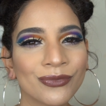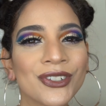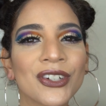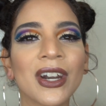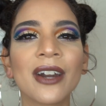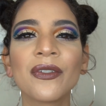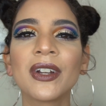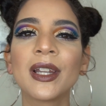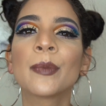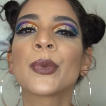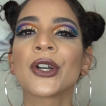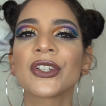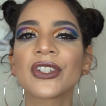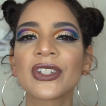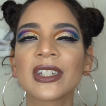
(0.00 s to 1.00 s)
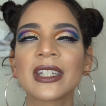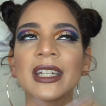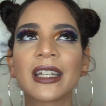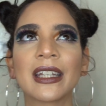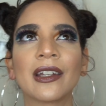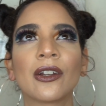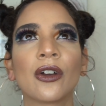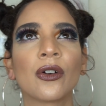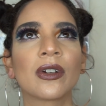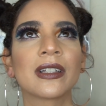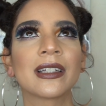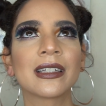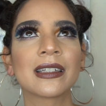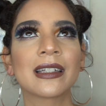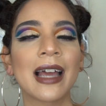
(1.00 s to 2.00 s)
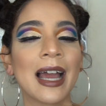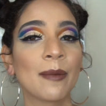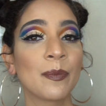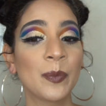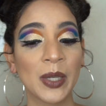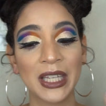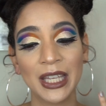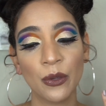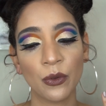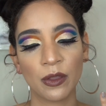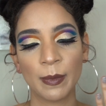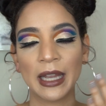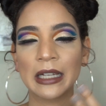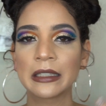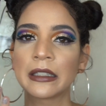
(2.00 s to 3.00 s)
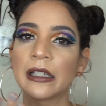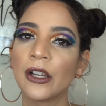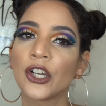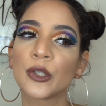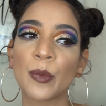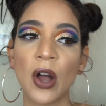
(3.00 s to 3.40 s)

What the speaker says: should I really purchase it, you know, because I'm picky with my concealers.